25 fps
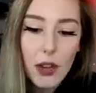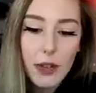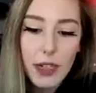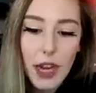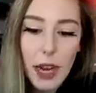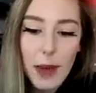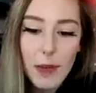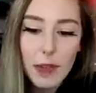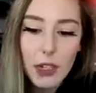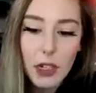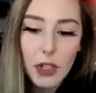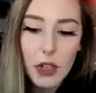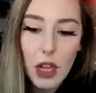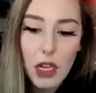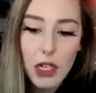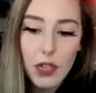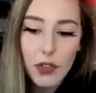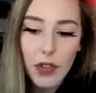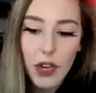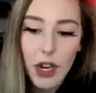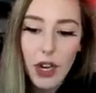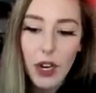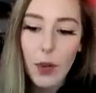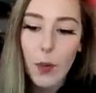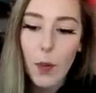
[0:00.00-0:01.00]
Diamonds are lost
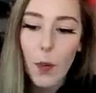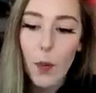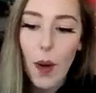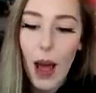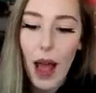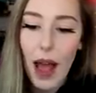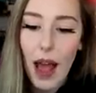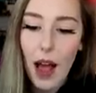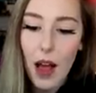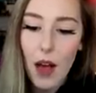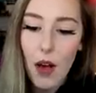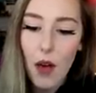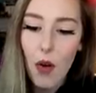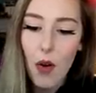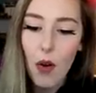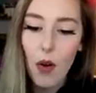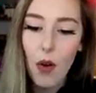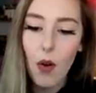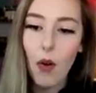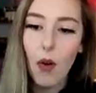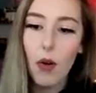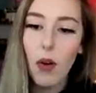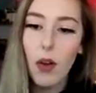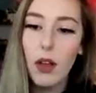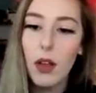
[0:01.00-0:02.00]
for good.
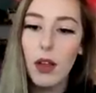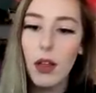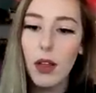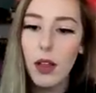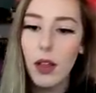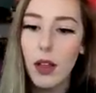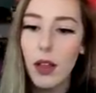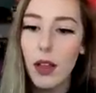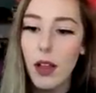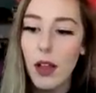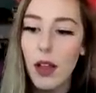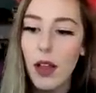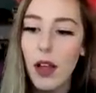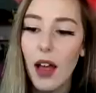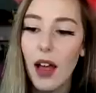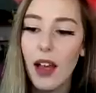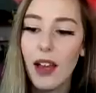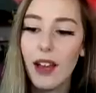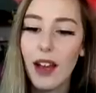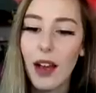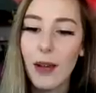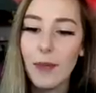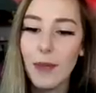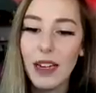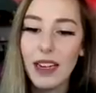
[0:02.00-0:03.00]
Wow! I
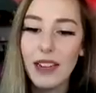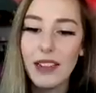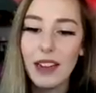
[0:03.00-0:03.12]
got my